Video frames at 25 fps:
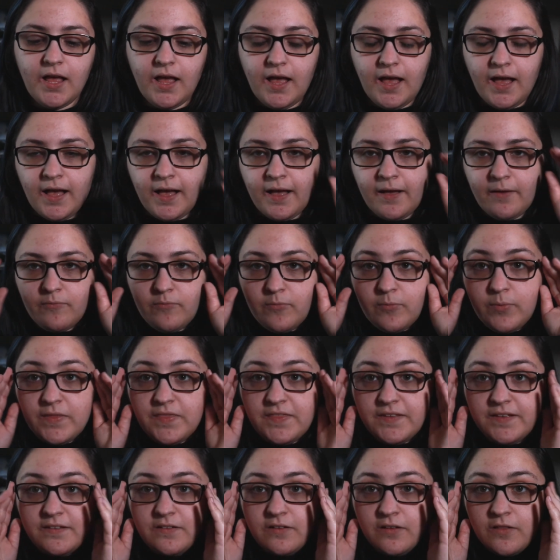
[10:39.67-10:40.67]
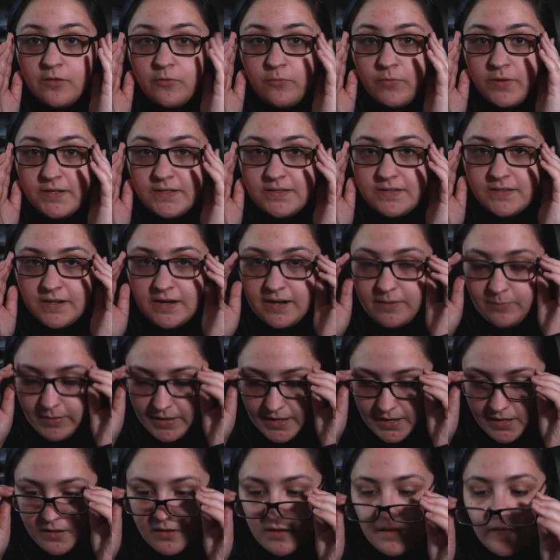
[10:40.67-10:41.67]
But these are the ones that I
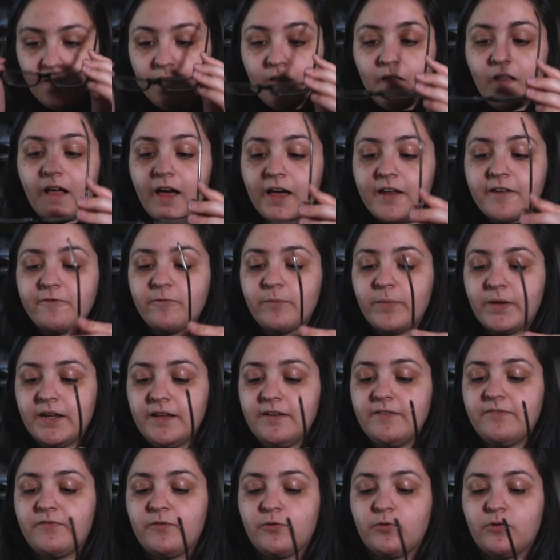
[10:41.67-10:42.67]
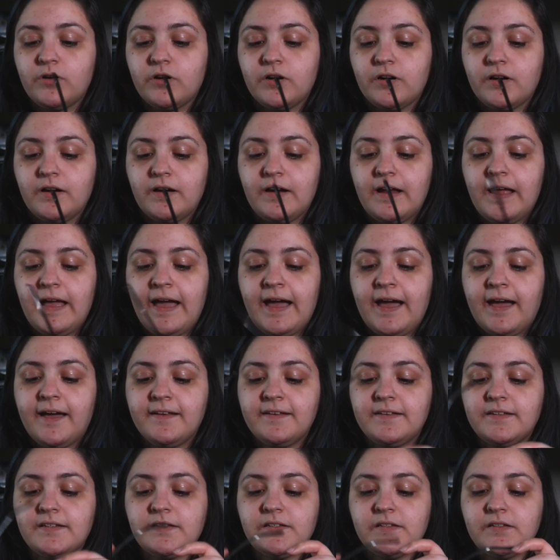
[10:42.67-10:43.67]
paid a lot of money for
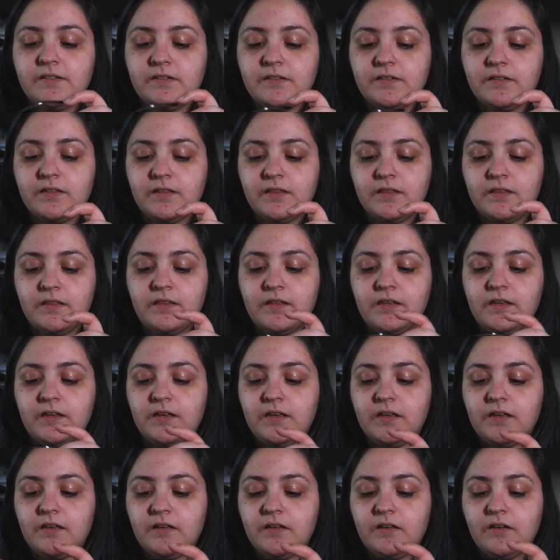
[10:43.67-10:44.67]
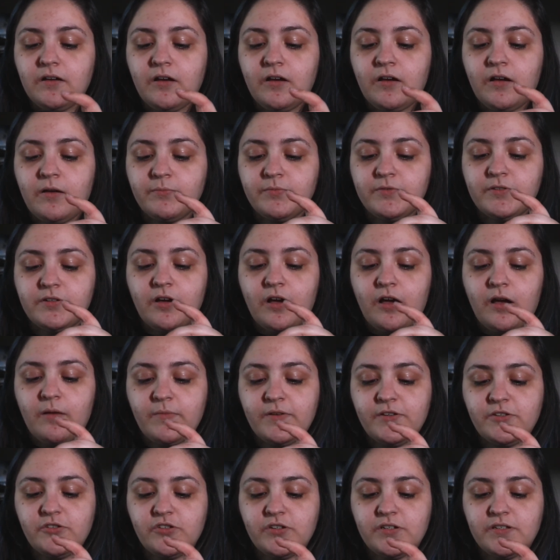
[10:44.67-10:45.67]
at the
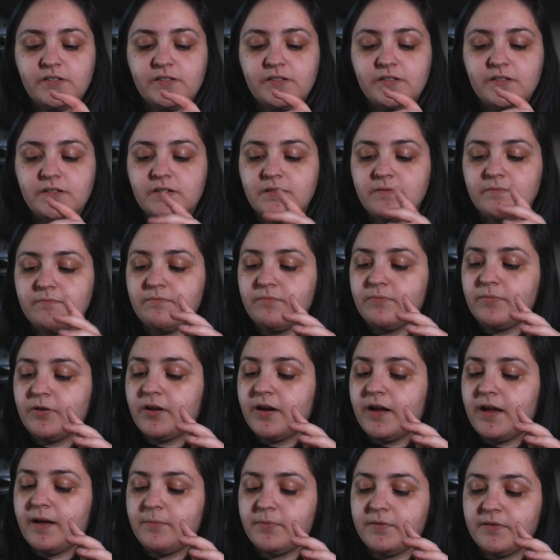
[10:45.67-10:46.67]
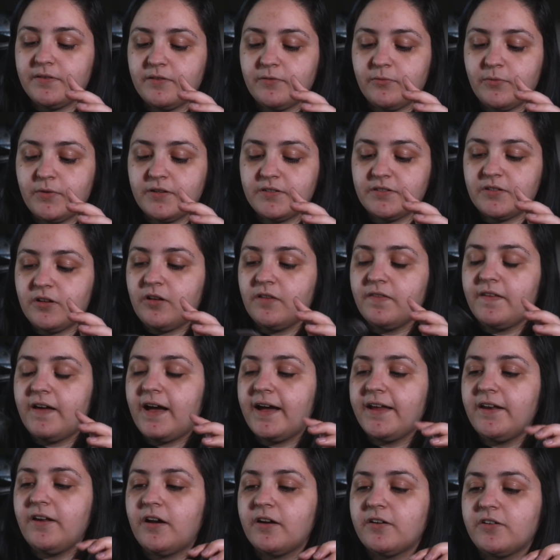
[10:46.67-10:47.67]
optometrist, perhaps is what it's called, the
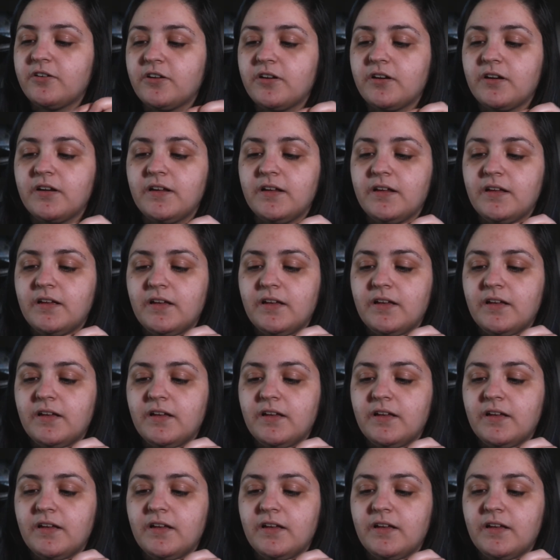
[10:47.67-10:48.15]
eye doctor.